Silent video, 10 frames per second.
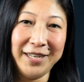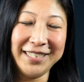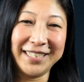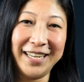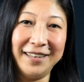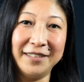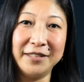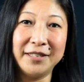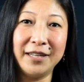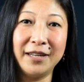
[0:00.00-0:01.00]

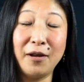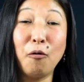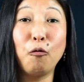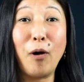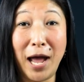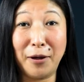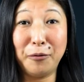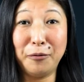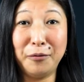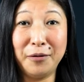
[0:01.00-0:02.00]
Inskillers.
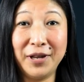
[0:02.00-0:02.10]
Wow!